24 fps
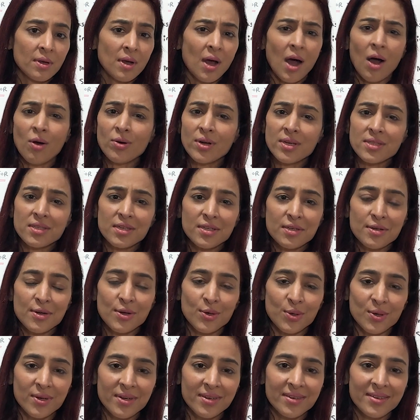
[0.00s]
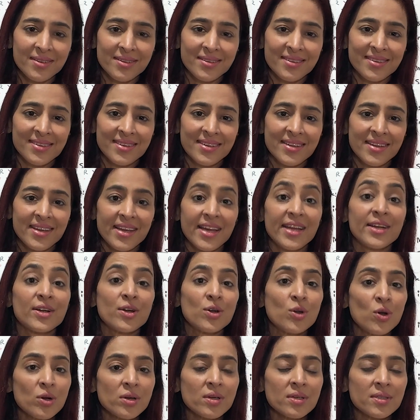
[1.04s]
How does it look? It
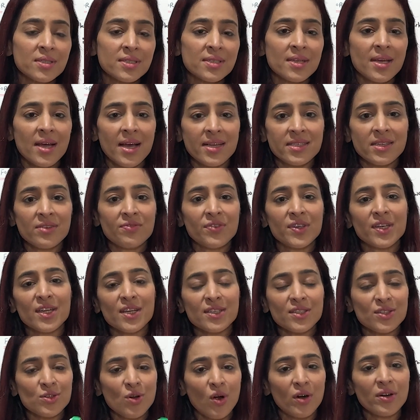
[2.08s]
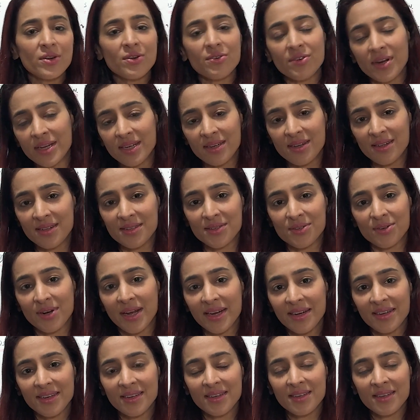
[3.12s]
looks as if it has got wrinkles, right?